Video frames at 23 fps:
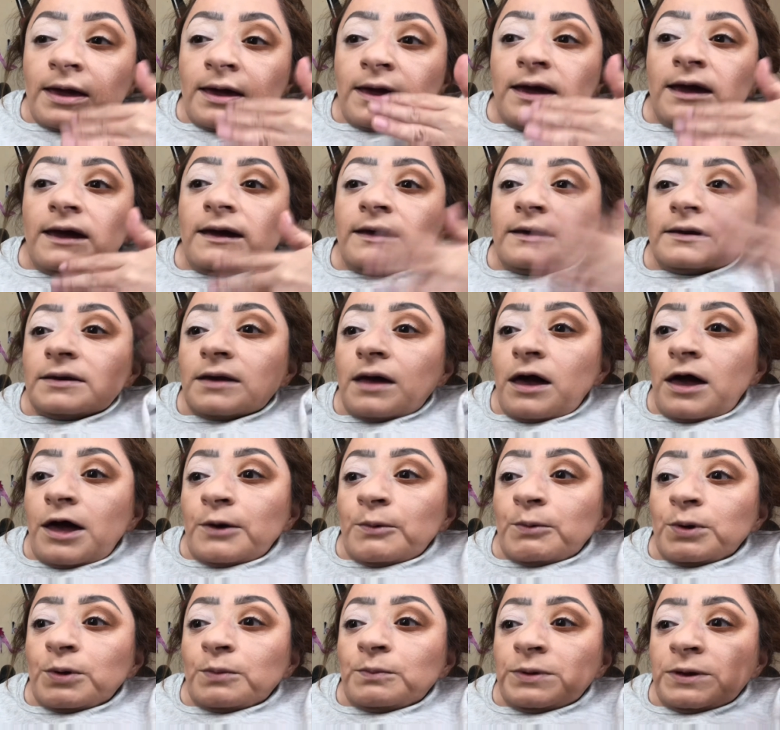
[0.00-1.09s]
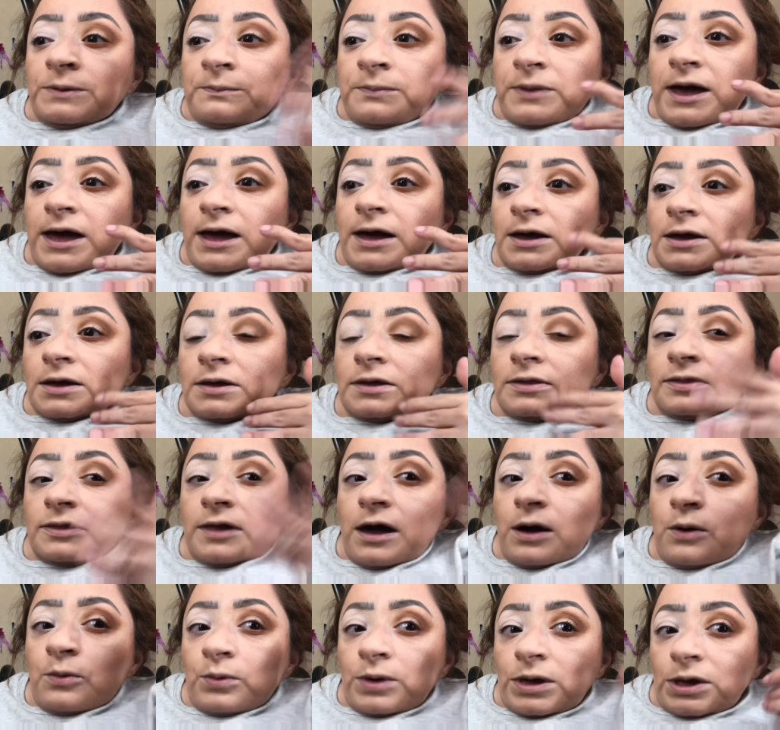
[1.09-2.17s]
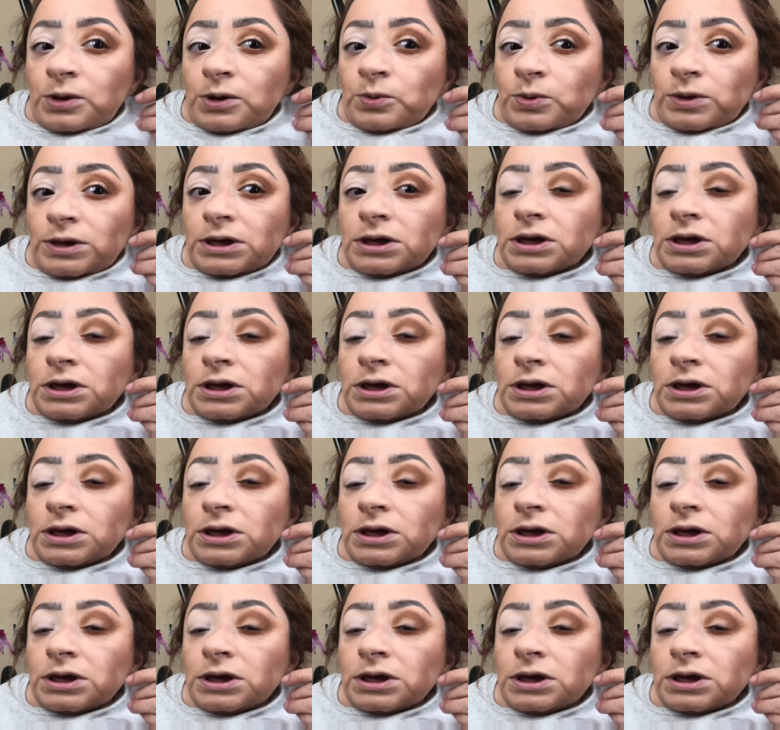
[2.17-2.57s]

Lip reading: and I will be back, and that way we